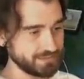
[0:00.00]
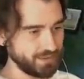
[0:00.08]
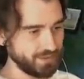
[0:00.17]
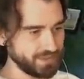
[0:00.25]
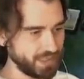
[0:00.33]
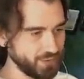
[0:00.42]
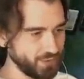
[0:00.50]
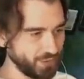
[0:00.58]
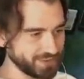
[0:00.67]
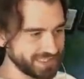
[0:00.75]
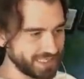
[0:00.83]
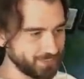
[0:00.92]
Okay, we're
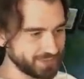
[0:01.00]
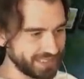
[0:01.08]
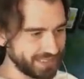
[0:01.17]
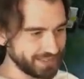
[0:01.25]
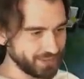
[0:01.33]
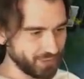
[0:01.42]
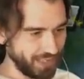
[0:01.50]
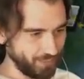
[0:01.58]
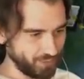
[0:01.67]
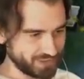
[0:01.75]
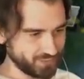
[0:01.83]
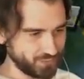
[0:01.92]
not gonna put down the
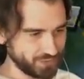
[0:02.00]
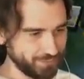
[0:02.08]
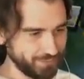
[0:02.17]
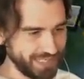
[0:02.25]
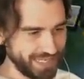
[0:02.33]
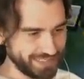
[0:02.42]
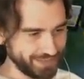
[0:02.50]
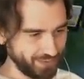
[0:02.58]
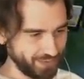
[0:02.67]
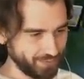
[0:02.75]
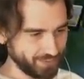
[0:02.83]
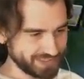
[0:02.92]
Ulamogs. We want to play the
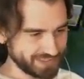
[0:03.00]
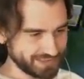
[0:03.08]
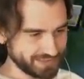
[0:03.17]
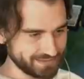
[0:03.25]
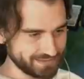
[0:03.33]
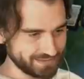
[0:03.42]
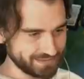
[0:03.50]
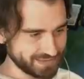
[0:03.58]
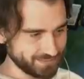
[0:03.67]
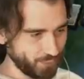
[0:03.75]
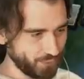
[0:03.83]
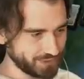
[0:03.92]
Ulamogs.
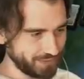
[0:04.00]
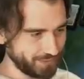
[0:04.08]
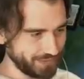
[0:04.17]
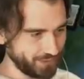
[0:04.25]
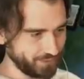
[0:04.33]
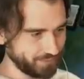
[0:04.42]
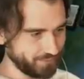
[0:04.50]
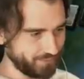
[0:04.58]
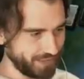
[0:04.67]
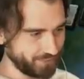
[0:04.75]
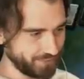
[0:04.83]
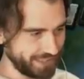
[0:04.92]
Spark Double, though,
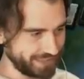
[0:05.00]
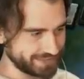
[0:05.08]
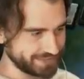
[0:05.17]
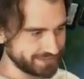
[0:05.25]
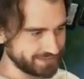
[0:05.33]
fine with that